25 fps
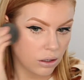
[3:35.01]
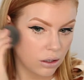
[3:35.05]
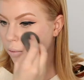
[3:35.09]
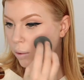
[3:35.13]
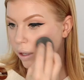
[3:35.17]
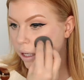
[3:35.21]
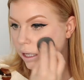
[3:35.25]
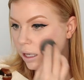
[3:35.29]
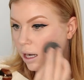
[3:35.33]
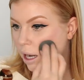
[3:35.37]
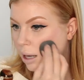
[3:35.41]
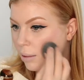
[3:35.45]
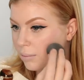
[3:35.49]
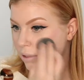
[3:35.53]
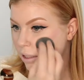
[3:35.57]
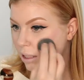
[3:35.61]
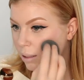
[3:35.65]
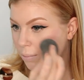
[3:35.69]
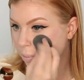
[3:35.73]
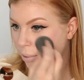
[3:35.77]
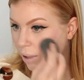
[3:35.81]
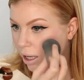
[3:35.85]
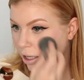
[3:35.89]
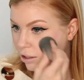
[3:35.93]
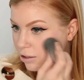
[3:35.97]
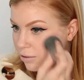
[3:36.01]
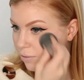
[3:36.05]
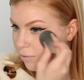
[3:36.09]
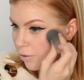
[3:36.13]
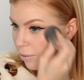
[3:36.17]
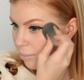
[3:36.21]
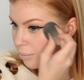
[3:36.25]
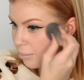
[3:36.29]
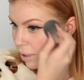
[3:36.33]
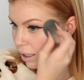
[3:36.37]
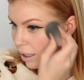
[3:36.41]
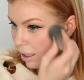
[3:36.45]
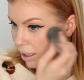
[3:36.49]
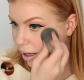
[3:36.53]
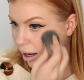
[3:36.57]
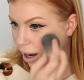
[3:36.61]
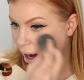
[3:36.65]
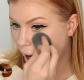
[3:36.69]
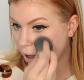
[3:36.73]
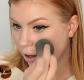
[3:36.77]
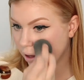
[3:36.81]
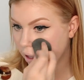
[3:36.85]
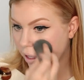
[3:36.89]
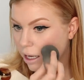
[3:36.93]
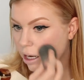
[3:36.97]
When it comes to blush, for me,
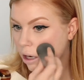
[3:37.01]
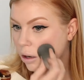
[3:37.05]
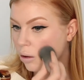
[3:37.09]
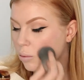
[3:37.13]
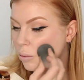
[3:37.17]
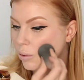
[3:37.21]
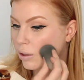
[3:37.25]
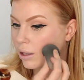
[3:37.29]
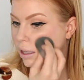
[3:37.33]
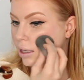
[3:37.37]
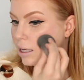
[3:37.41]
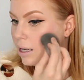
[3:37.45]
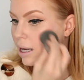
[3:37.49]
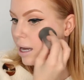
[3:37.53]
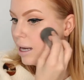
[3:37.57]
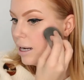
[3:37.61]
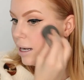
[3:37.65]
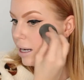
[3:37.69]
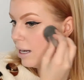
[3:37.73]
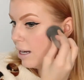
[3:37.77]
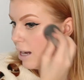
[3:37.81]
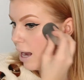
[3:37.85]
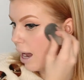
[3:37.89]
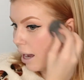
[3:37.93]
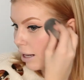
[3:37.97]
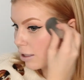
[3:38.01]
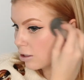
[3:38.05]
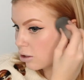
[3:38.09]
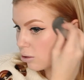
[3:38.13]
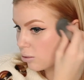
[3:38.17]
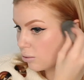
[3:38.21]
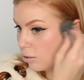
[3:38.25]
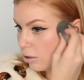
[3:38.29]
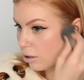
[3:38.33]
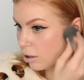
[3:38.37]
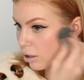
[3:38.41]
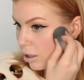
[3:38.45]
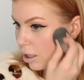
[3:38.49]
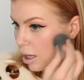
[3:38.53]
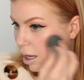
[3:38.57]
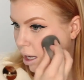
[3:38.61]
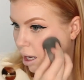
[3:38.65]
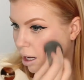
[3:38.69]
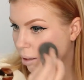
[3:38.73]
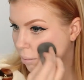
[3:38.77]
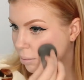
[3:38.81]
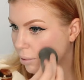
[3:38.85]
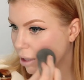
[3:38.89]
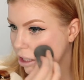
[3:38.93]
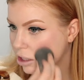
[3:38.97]
I like a really natural
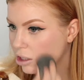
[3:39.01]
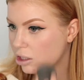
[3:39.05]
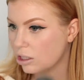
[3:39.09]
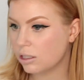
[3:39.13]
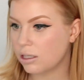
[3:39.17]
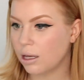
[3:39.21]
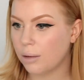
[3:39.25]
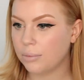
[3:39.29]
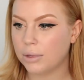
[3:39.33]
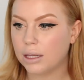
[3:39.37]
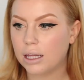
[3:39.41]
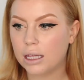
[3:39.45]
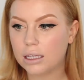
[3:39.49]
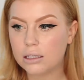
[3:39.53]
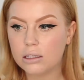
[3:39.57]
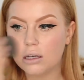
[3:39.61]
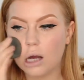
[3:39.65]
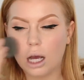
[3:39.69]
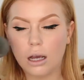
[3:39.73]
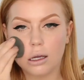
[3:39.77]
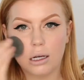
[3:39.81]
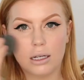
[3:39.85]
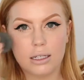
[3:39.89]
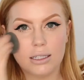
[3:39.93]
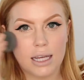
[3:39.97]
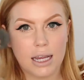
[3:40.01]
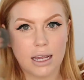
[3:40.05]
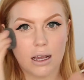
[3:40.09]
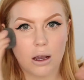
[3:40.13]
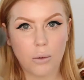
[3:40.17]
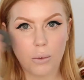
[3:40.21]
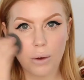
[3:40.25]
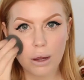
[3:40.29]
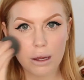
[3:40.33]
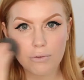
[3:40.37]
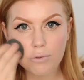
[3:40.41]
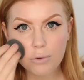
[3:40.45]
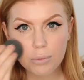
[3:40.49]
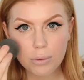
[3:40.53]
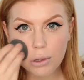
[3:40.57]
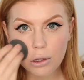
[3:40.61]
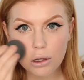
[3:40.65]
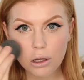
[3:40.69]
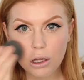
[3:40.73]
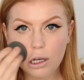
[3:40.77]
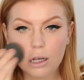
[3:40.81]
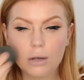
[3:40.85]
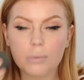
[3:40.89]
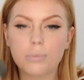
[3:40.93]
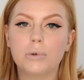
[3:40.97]
looking blush, something that's not gonna take away from the
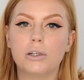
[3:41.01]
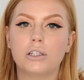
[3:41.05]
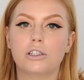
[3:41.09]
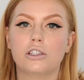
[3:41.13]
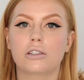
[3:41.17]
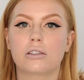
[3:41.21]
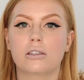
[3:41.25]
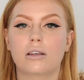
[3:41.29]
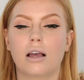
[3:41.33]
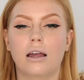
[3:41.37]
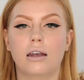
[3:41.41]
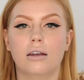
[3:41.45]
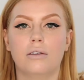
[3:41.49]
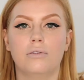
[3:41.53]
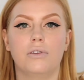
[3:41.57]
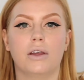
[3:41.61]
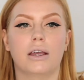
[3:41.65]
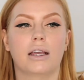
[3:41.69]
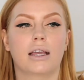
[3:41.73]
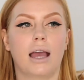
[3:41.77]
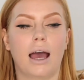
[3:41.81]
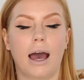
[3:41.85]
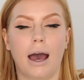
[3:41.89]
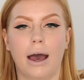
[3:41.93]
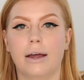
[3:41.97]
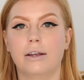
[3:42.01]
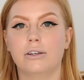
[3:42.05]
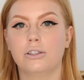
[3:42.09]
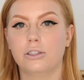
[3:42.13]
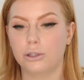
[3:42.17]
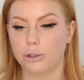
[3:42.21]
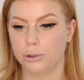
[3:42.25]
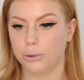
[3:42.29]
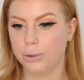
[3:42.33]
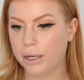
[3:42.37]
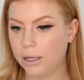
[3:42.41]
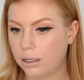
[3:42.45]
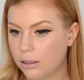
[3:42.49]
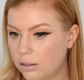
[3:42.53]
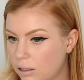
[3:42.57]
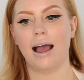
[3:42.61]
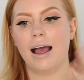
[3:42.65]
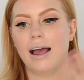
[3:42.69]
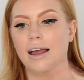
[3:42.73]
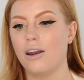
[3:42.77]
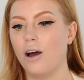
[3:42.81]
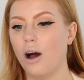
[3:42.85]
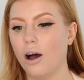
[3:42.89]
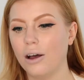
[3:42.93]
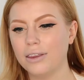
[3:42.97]
look, but just kind of like add to it.
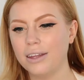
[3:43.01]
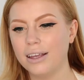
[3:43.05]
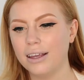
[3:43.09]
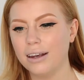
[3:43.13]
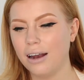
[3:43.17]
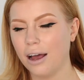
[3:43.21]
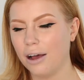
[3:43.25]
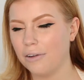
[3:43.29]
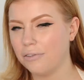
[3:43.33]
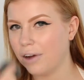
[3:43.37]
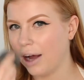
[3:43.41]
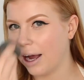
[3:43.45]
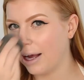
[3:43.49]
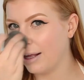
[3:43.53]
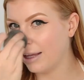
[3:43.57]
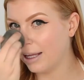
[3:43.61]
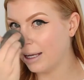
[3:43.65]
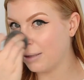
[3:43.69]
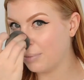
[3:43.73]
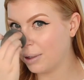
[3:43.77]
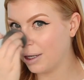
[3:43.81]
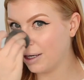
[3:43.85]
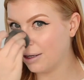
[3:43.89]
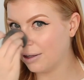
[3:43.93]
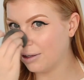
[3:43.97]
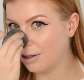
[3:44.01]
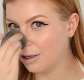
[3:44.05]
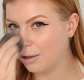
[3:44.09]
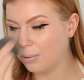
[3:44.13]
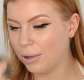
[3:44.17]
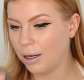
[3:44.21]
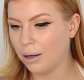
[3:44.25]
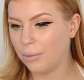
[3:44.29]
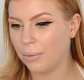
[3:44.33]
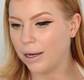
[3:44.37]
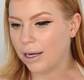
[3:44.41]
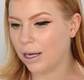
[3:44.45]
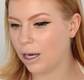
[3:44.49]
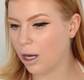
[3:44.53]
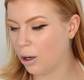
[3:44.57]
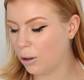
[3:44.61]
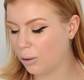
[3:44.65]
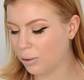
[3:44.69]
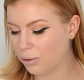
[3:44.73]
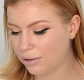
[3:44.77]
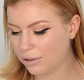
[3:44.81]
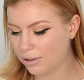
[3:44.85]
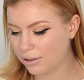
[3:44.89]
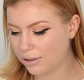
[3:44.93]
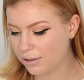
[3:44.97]
And oddly enough, I like putting a little bit on my
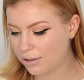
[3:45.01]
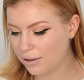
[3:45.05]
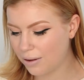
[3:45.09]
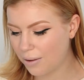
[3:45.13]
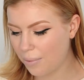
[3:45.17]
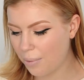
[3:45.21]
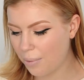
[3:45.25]
nose.